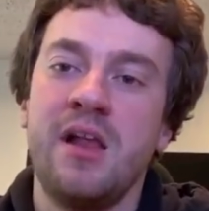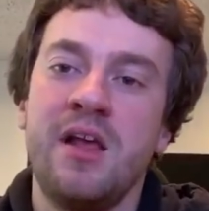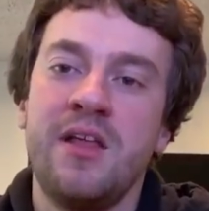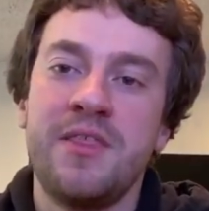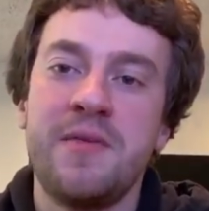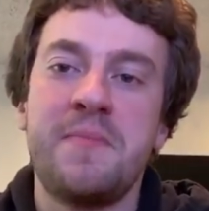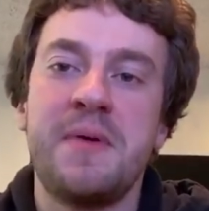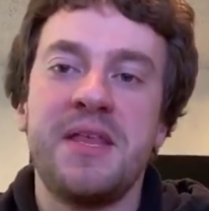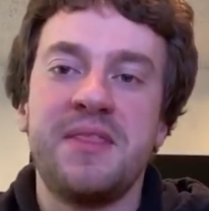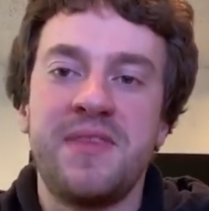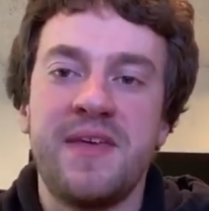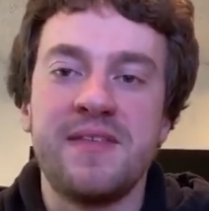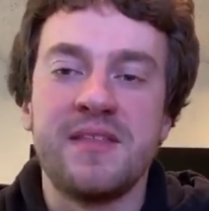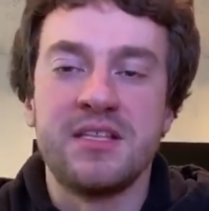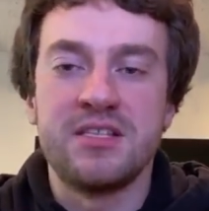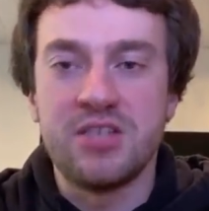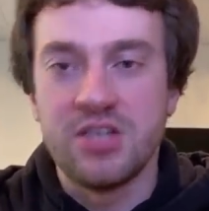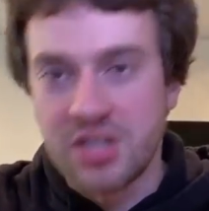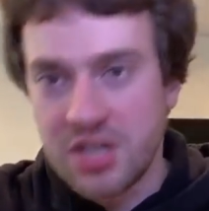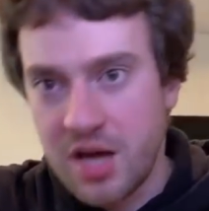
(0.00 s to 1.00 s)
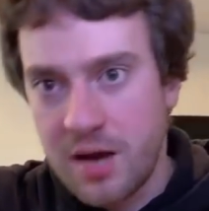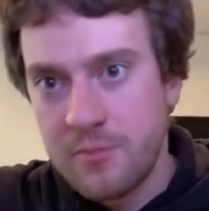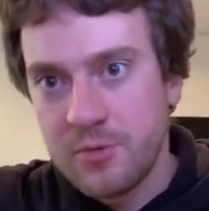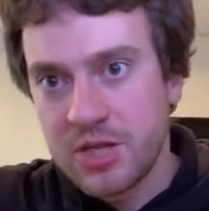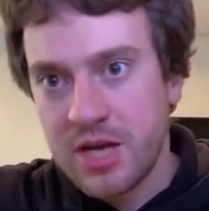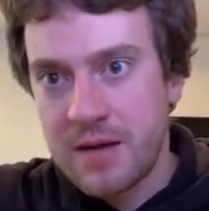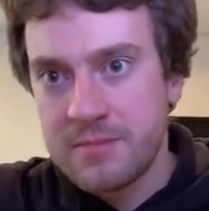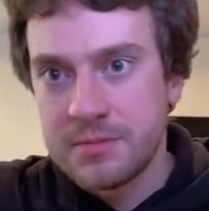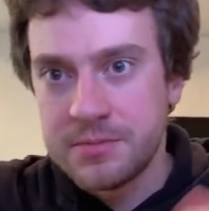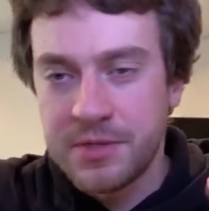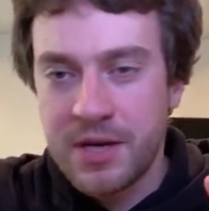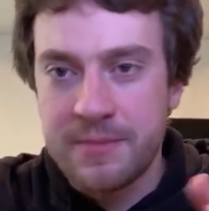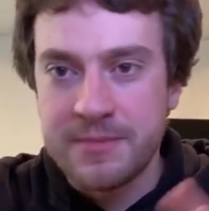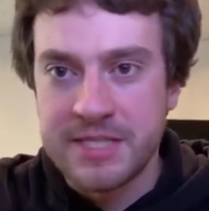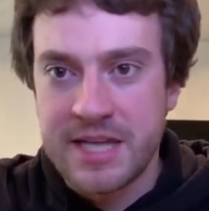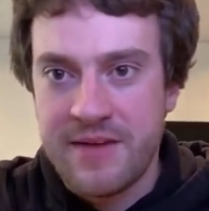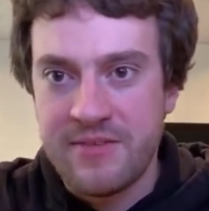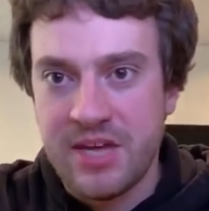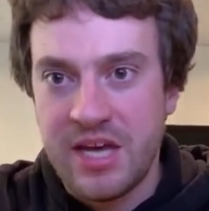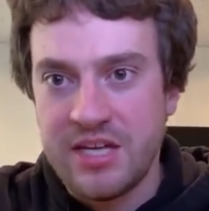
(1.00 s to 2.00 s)
The big thing that's going to come with Comma Prime is
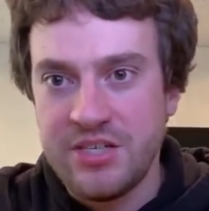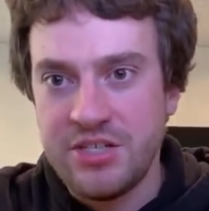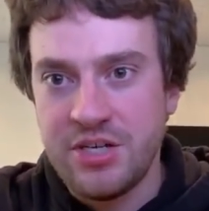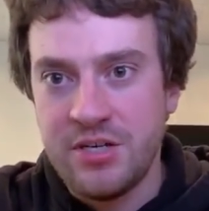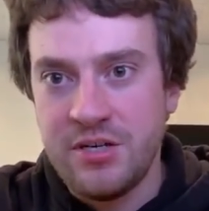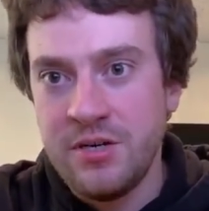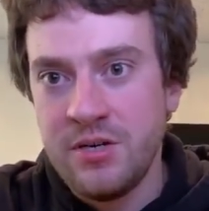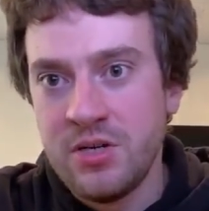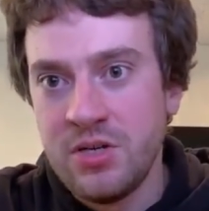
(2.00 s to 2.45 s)
navigation.